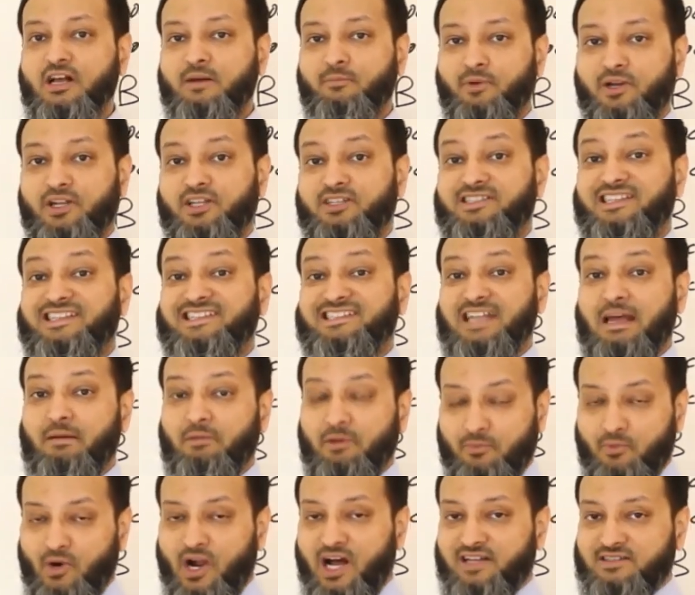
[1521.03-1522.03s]
but a
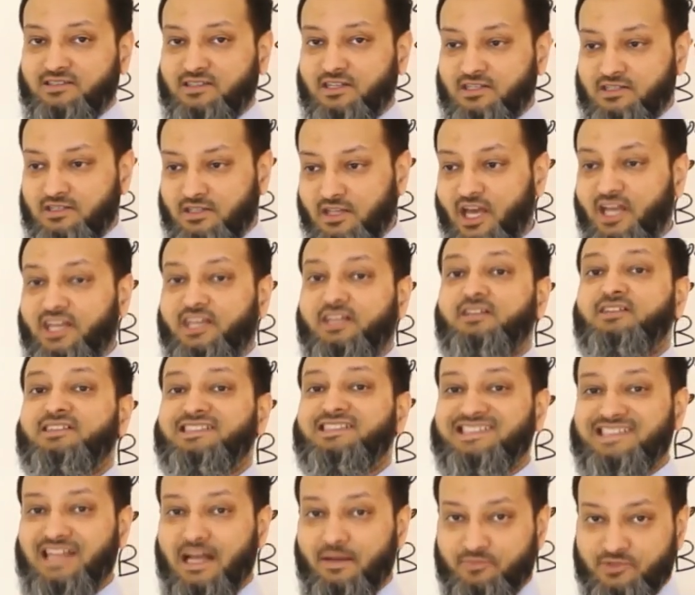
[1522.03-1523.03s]
systemic process like
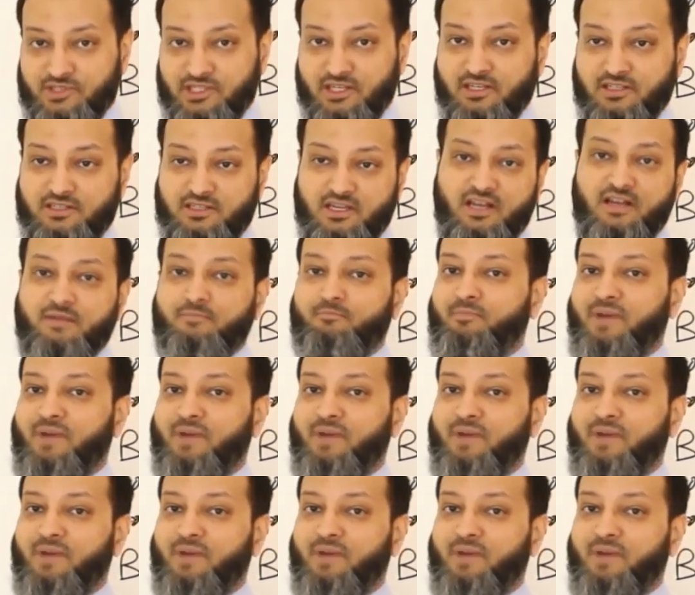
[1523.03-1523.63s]
sepsis,